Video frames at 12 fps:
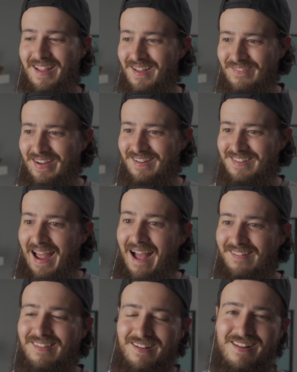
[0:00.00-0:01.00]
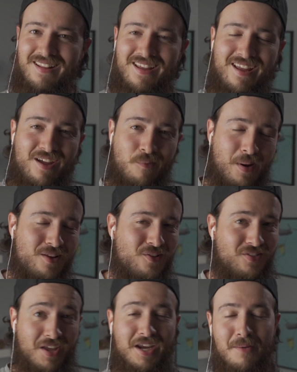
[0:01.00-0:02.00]
Because acidity, when you
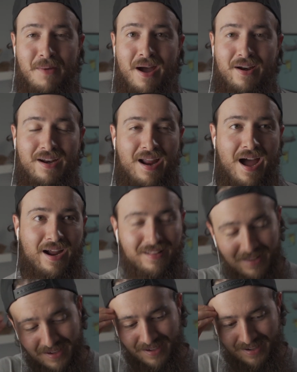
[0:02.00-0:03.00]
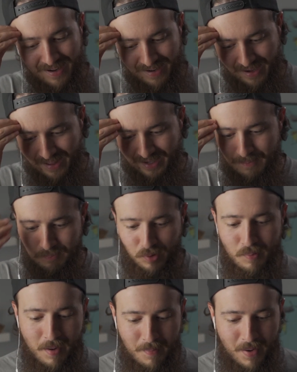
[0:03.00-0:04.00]
think about it, I think like it
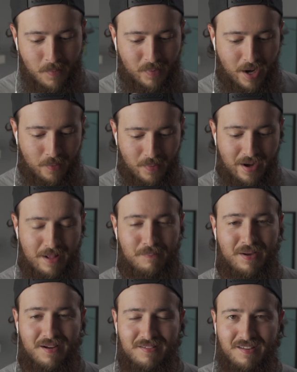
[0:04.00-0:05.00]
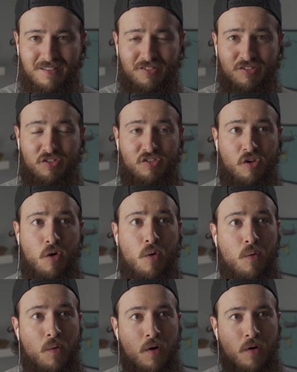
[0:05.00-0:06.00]
blew my mind when I read it because it's
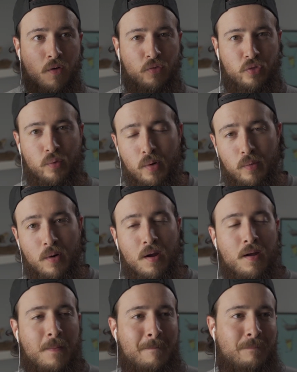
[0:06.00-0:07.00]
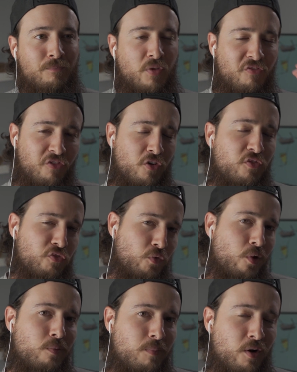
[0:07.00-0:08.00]
so true. The first
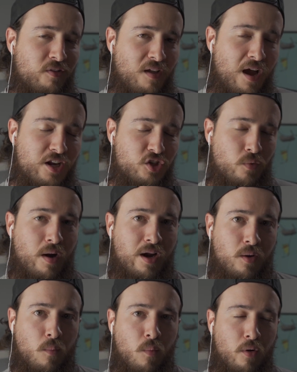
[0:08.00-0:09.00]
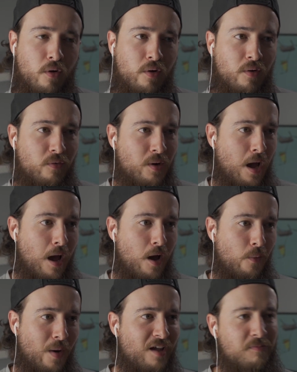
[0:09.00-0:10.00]
fruited beers I drank were
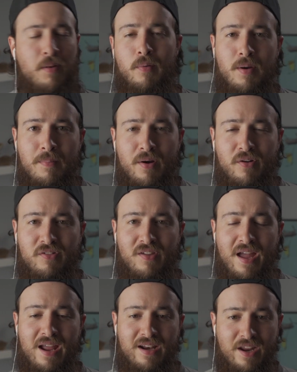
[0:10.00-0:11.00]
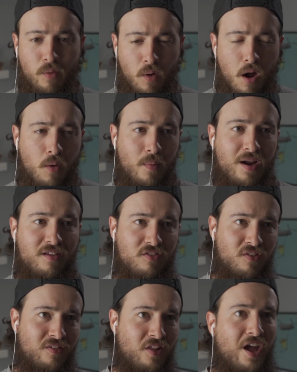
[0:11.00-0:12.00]
raspberry beers, and they were
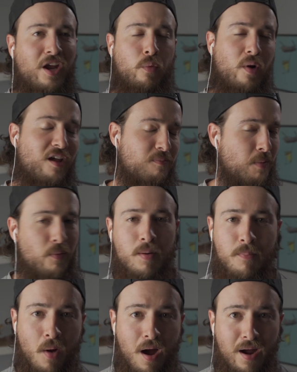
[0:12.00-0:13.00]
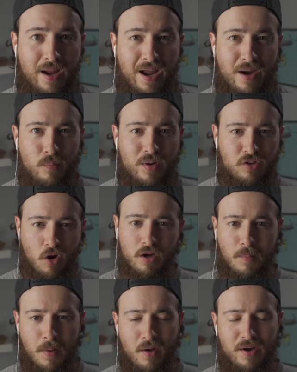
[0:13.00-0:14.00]
always like raspberry pie. And we
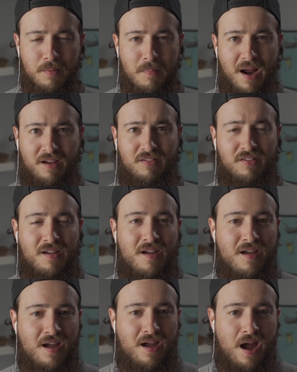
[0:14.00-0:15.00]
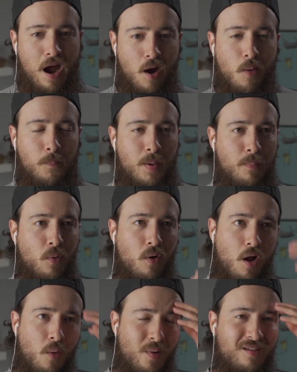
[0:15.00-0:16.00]
talk about it, Max, how people
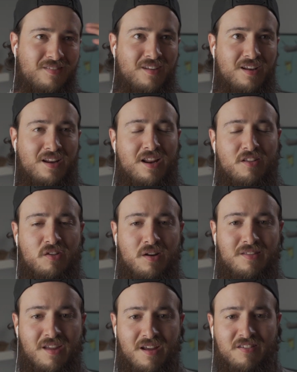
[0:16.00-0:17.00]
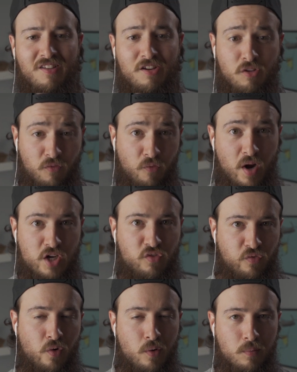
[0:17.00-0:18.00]
always think that it's gonna taste like the fresh
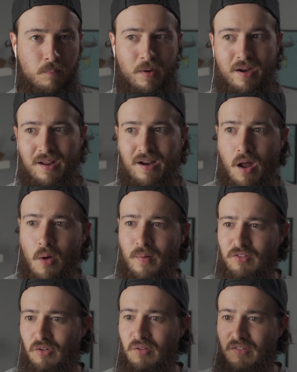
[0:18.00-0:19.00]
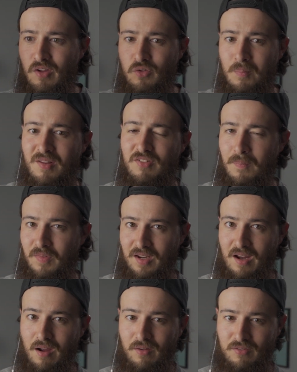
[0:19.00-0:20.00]
fruit, but it always turns out to be
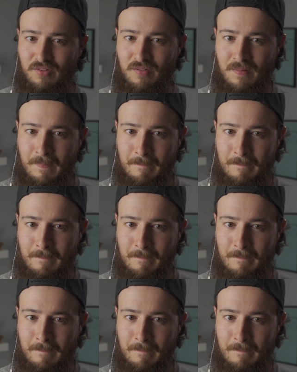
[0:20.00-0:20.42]
something else.